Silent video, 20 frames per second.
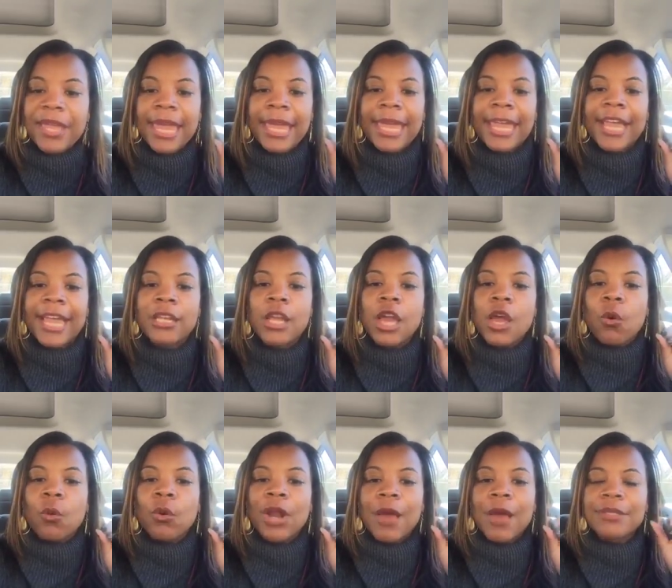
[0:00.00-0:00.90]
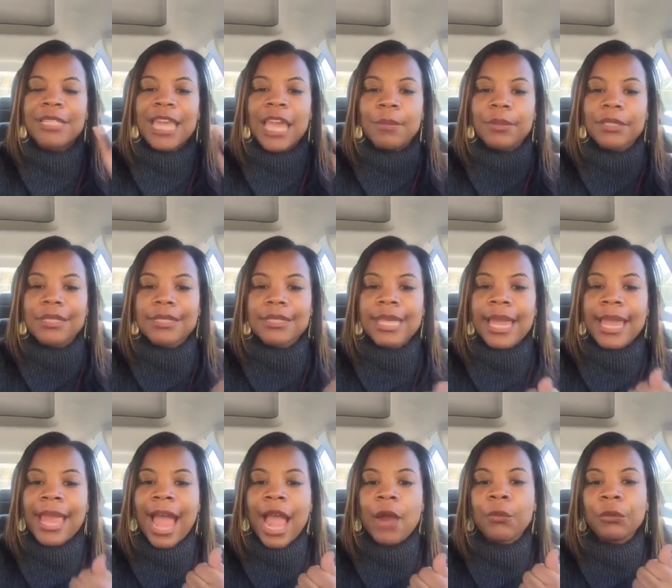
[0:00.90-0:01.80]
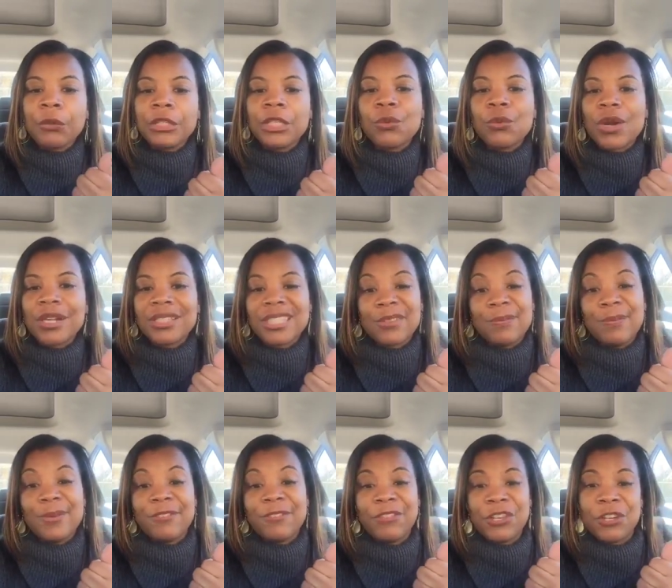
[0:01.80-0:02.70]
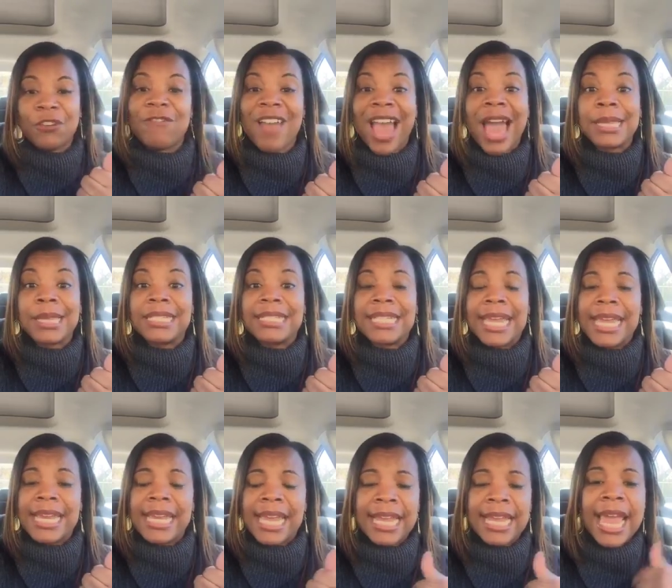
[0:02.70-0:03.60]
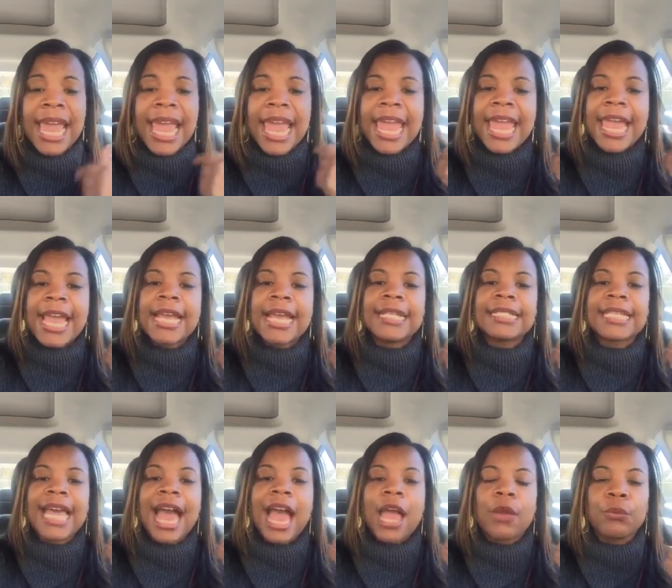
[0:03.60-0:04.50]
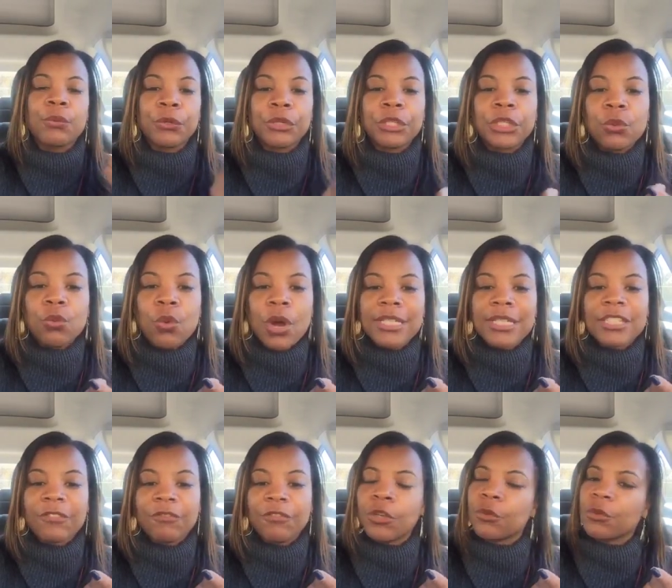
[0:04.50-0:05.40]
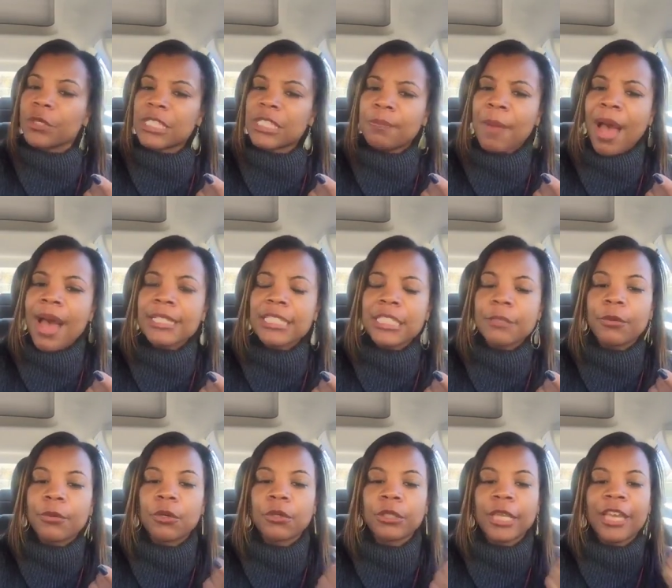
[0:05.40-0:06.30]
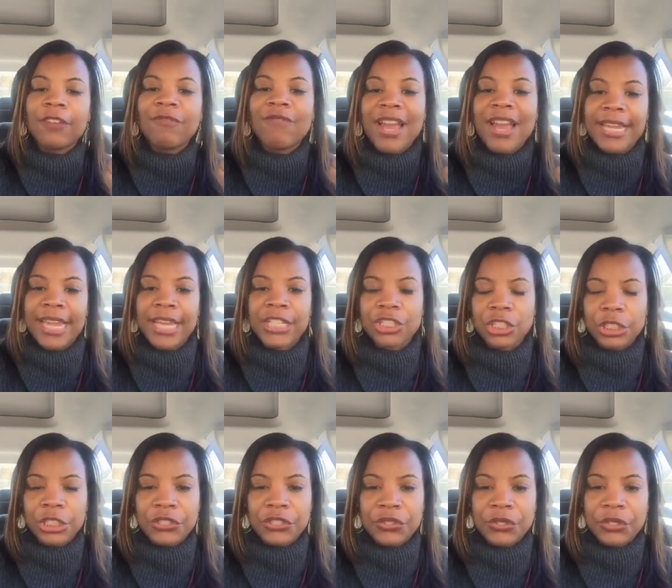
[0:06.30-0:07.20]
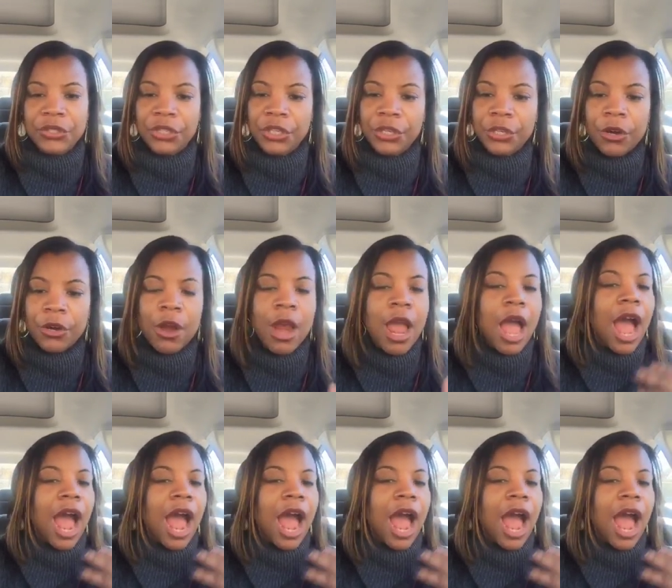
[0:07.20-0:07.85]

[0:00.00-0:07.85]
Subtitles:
And when I was able to say, I really wanted to feel validated, and I really want to feel responsible and financially secure,